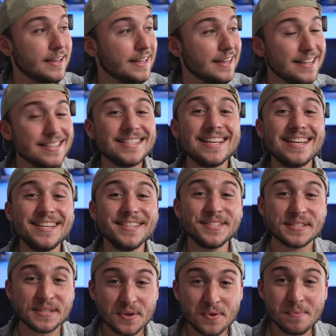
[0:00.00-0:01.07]
This thing is
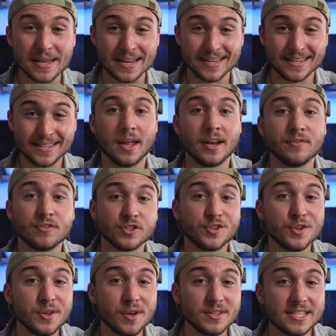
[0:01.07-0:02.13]
zooming. And if you're
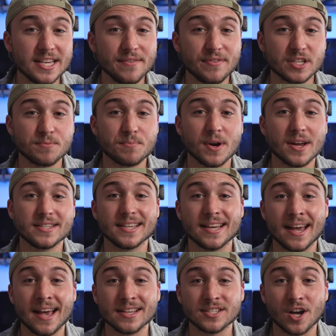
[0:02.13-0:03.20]
shooting on CF Express, it
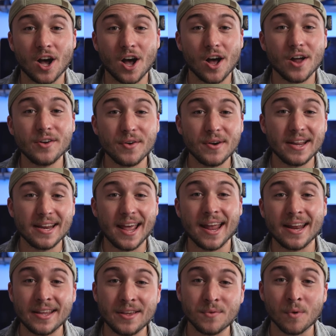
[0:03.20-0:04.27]
has
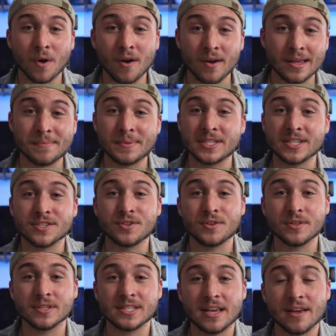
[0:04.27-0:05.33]
180 raw images to
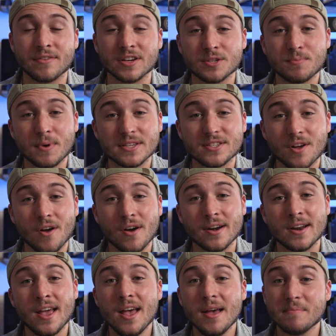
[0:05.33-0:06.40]
the CF Express
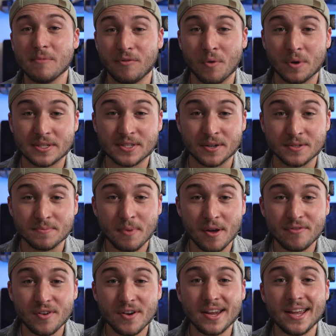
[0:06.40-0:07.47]
card before it starts
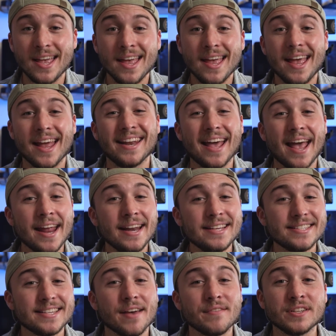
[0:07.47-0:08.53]
buffering, and
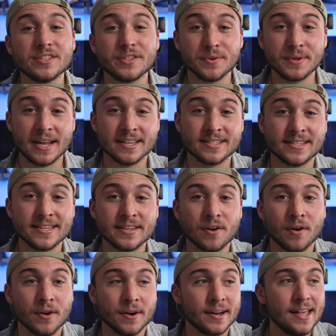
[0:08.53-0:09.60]
87 to an SD
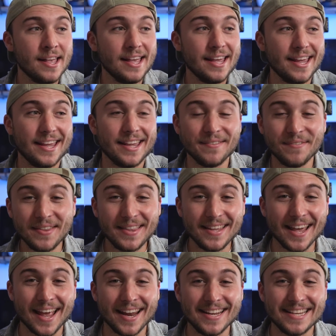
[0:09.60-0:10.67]
card. Even
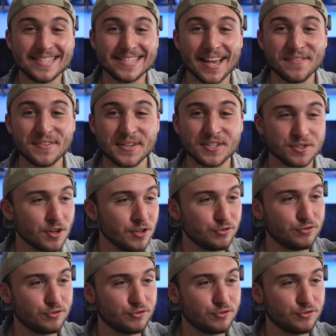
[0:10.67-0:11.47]
the 87 just,